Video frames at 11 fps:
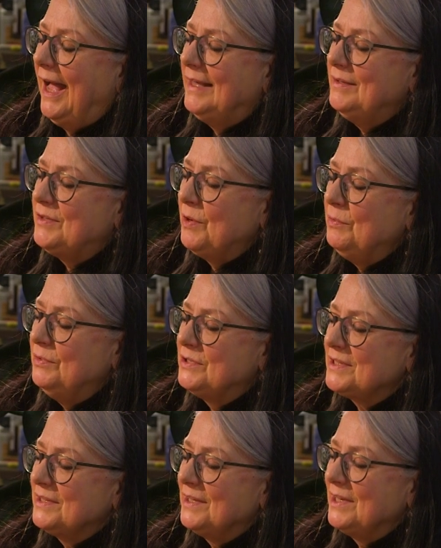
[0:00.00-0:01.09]
And
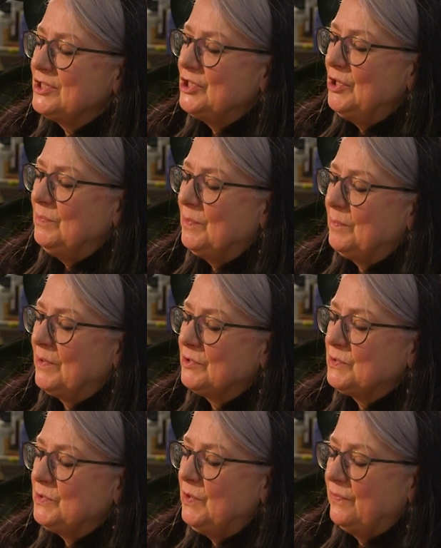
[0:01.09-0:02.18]
don't assume that
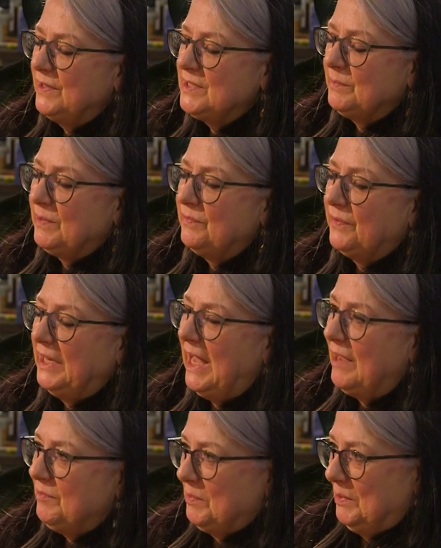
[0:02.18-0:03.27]
because you find something
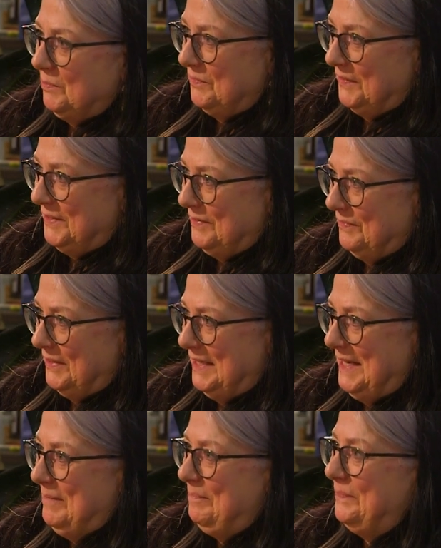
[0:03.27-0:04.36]
funny, everybody will find it
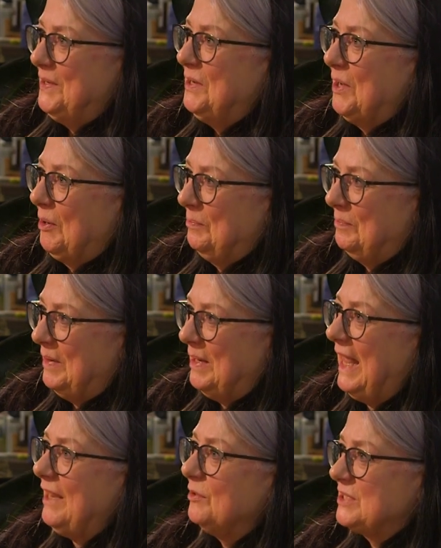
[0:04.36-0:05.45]
funny. Let